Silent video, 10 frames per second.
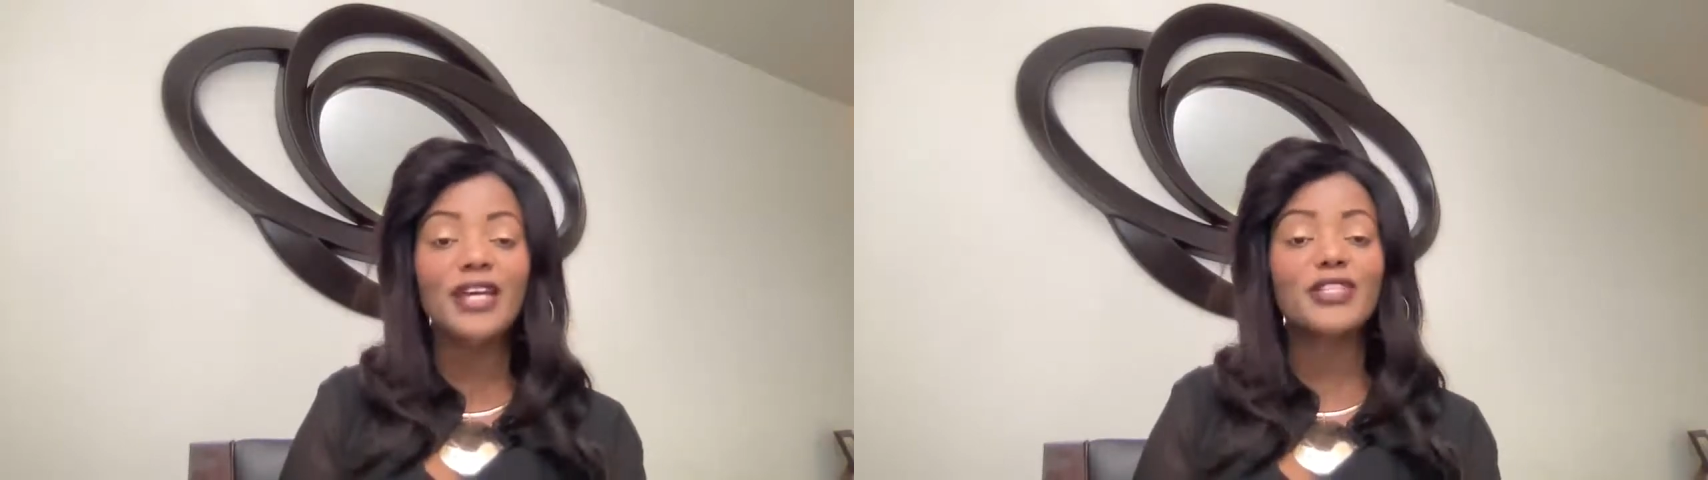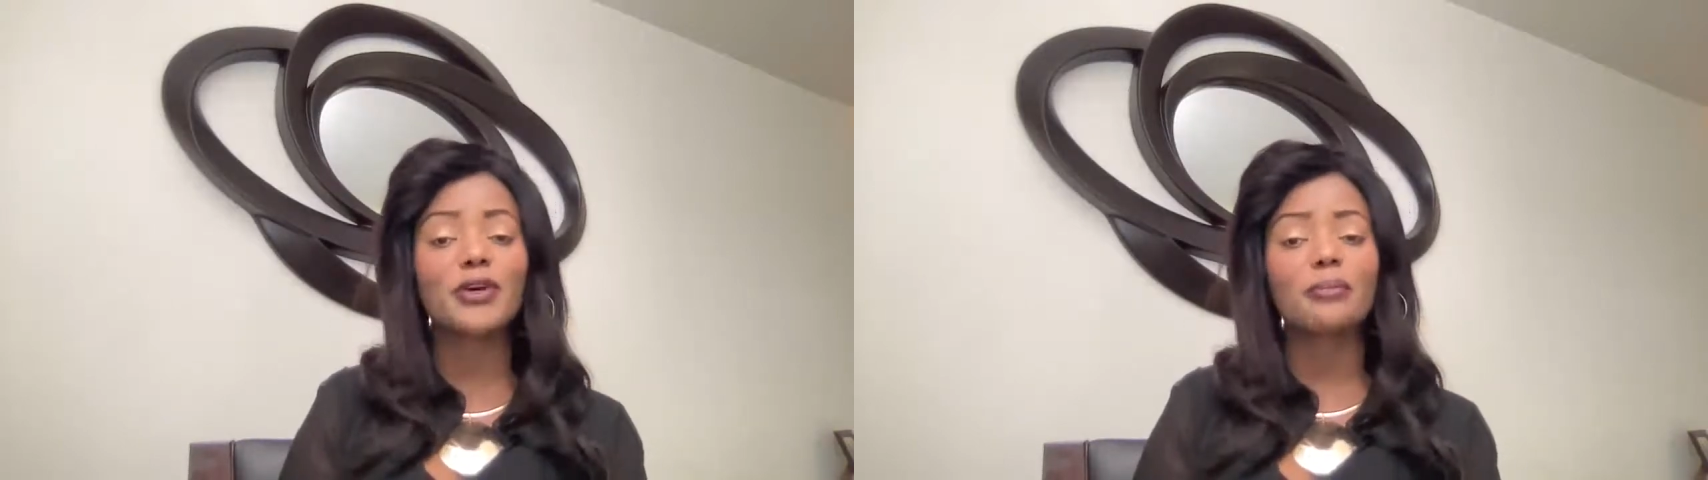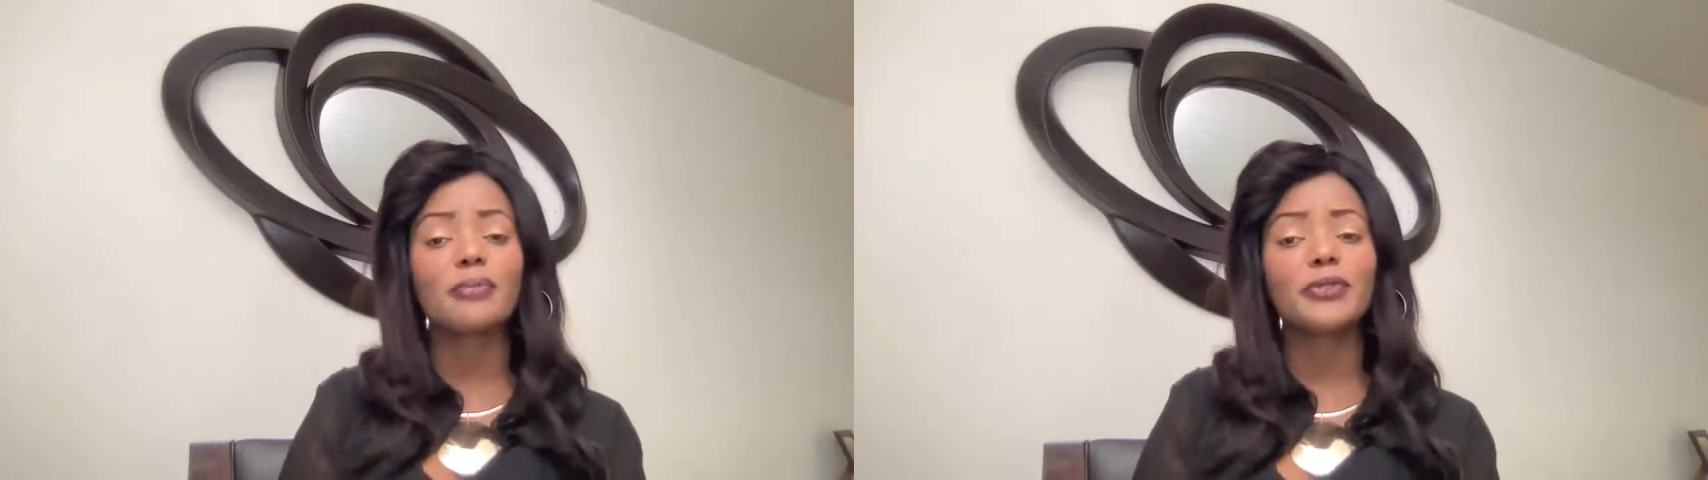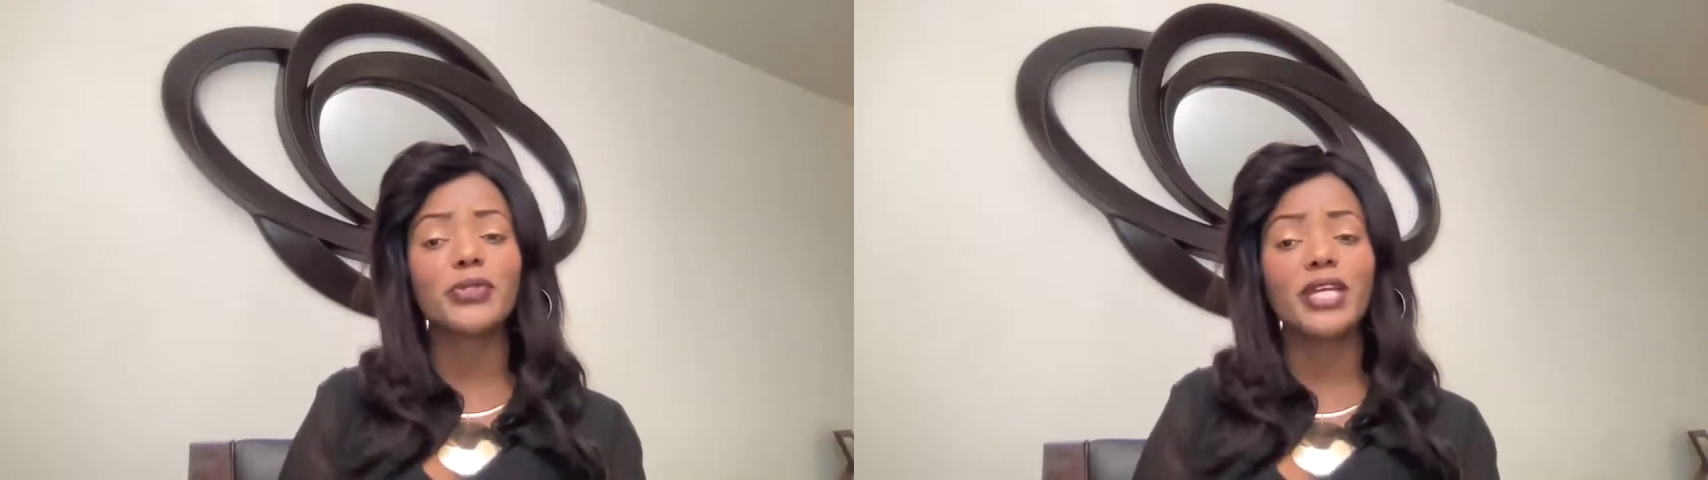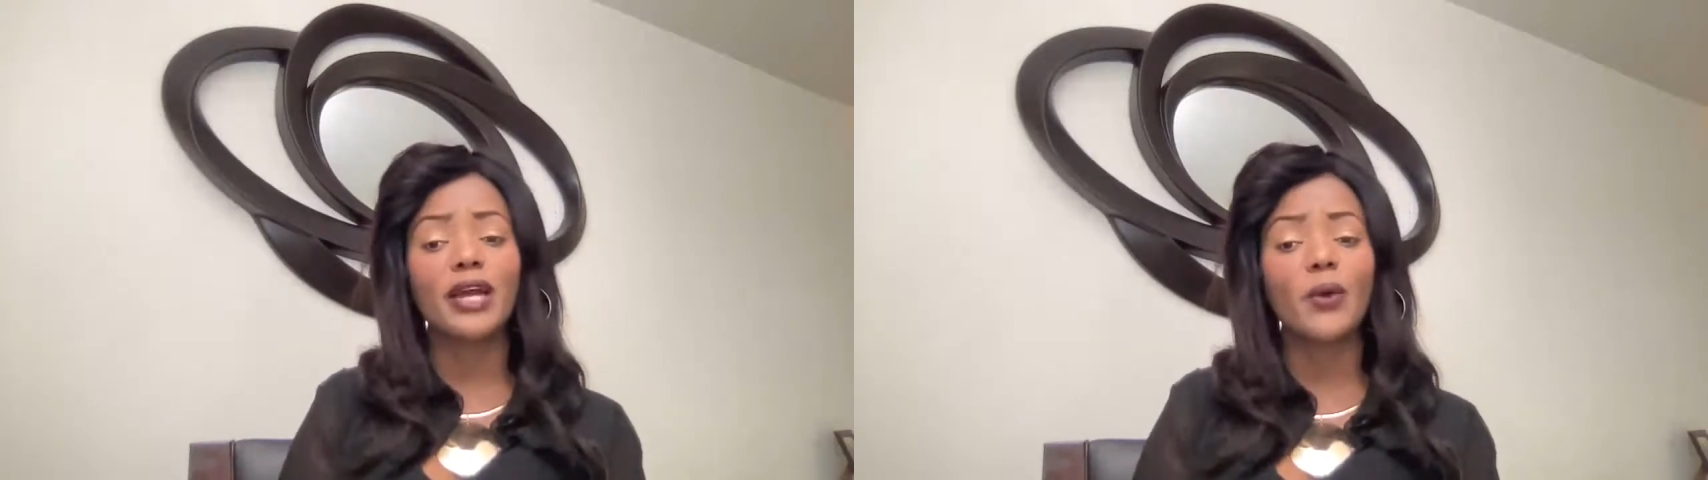So
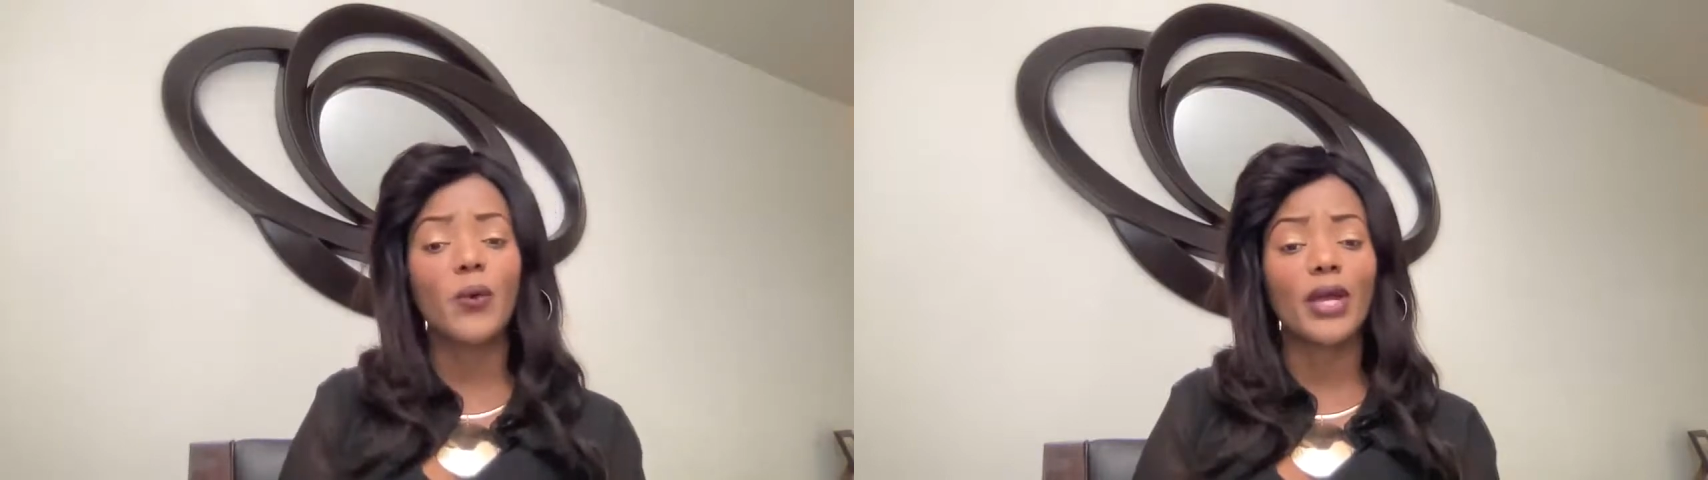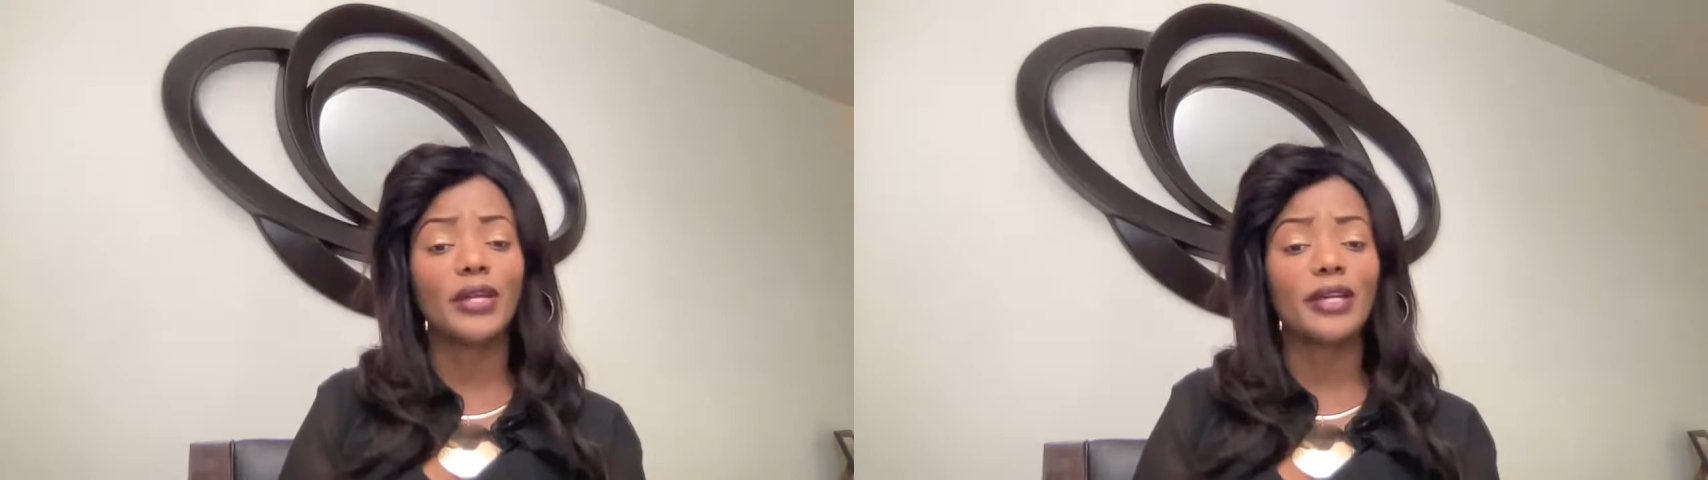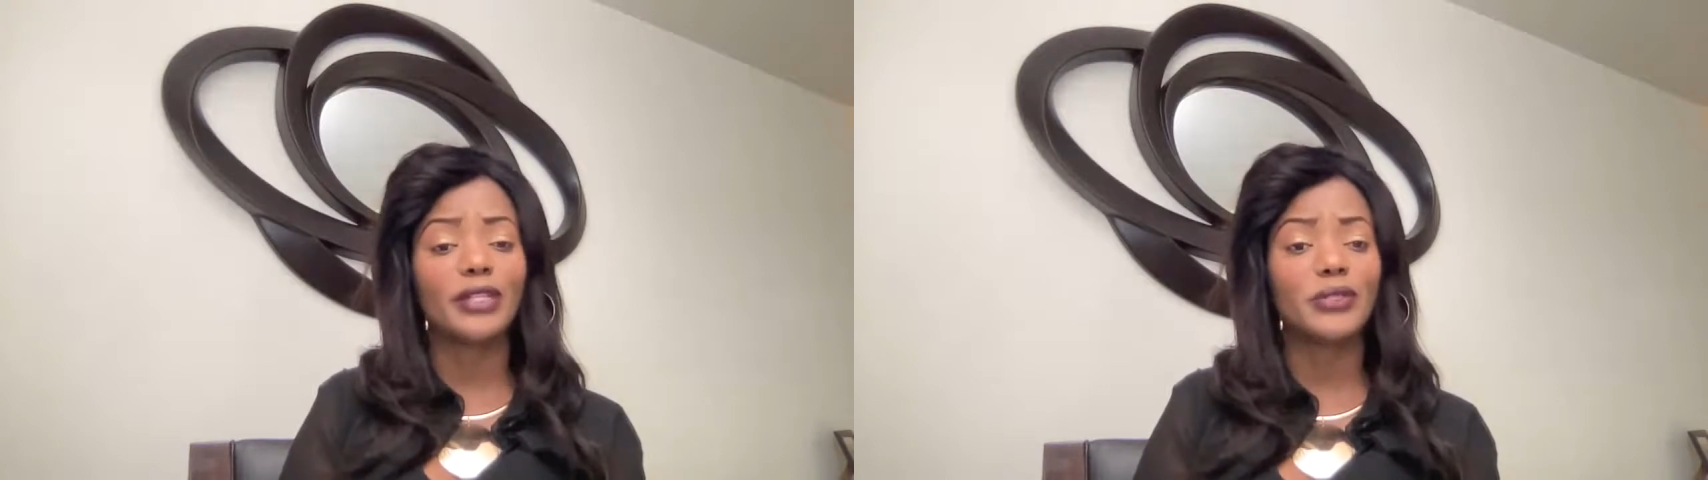today we're here